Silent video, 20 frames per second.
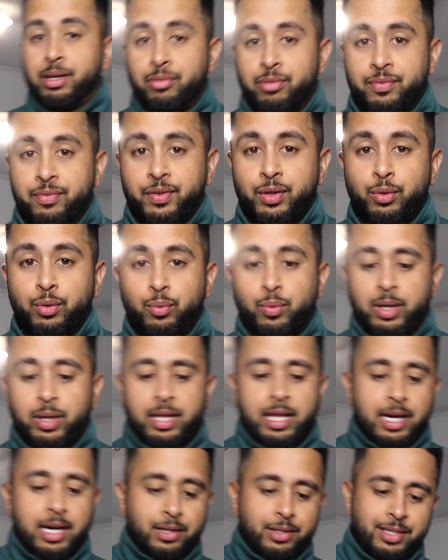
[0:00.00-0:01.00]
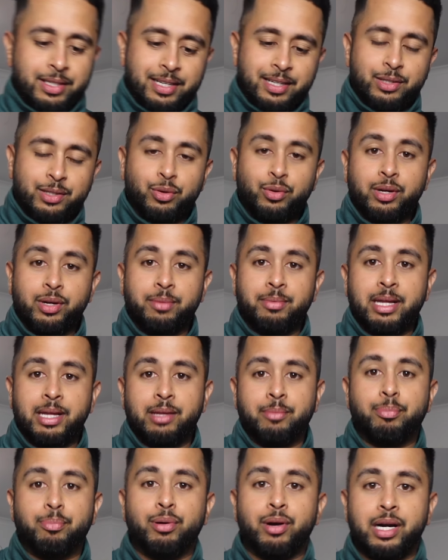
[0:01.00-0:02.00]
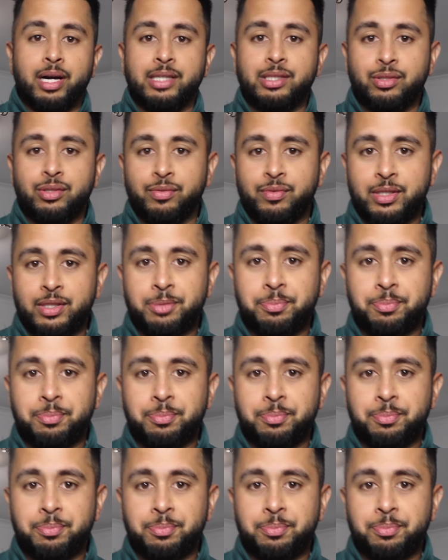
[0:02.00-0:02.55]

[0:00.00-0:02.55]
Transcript: review without talking about the price of this